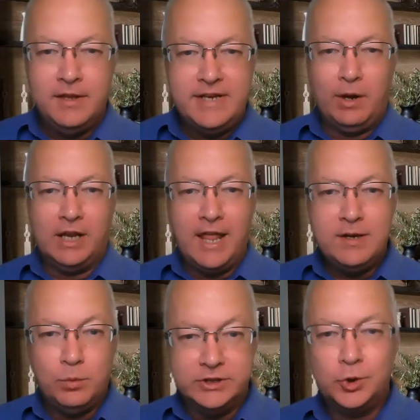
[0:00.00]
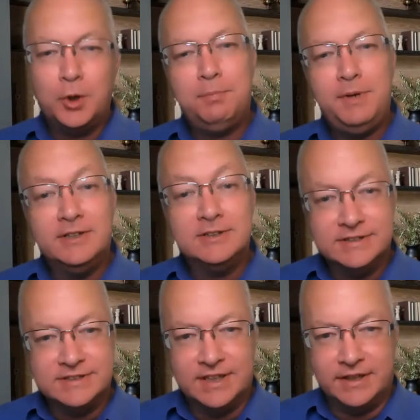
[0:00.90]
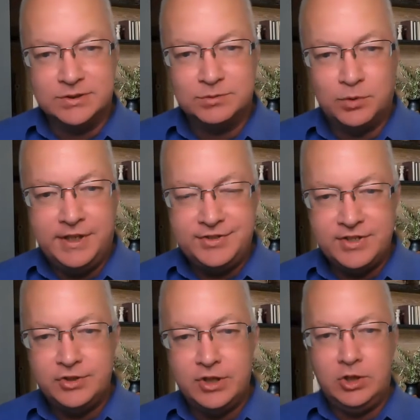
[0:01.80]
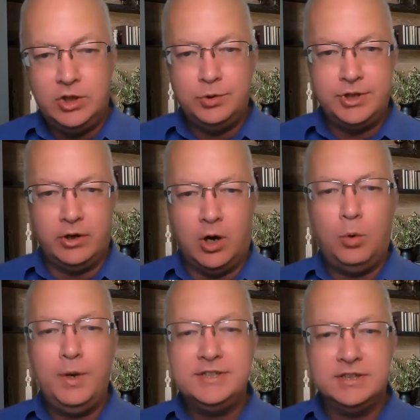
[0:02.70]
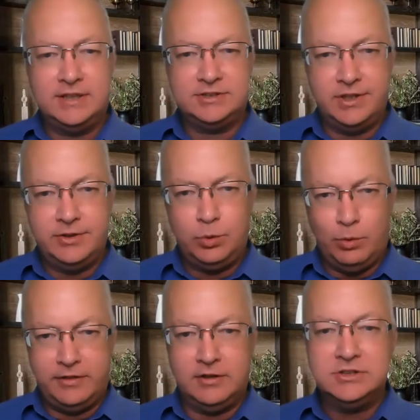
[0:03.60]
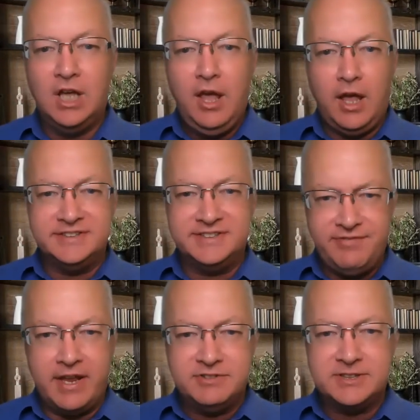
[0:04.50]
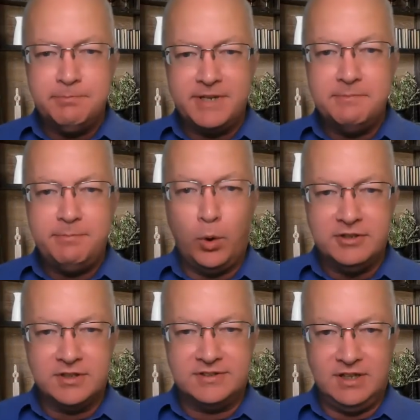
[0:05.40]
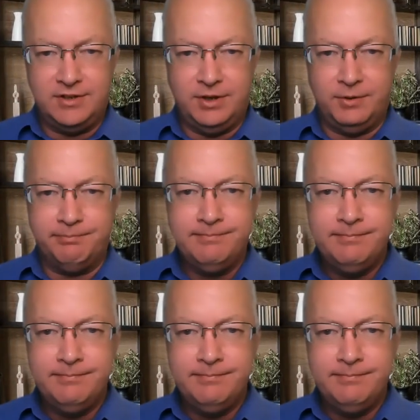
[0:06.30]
Now, I like what Jordan Peterson says. He says, you should always listen to others as if they have something important to tell you.